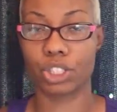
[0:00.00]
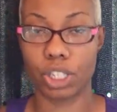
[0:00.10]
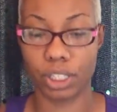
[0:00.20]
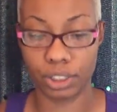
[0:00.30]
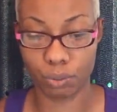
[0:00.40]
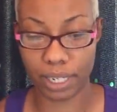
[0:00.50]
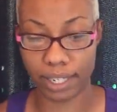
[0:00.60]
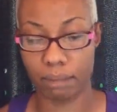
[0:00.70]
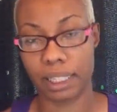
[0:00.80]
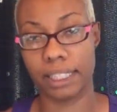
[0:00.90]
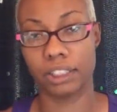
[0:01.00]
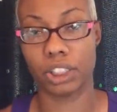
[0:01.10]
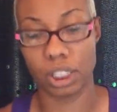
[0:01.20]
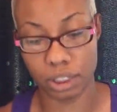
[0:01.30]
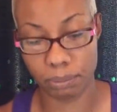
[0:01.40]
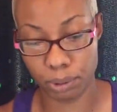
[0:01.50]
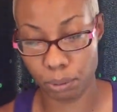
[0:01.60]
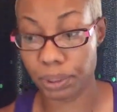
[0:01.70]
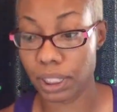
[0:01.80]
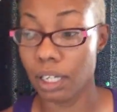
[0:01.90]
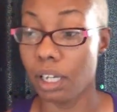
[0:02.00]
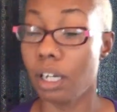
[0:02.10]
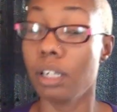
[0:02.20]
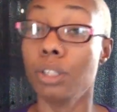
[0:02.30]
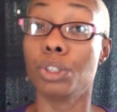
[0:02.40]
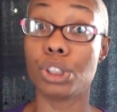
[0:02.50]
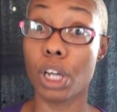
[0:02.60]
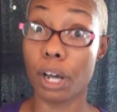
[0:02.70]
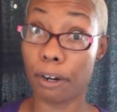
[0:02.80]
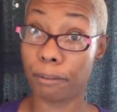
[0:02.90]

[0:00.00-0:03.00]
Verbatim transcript: So right now I'm latched on to boobs. So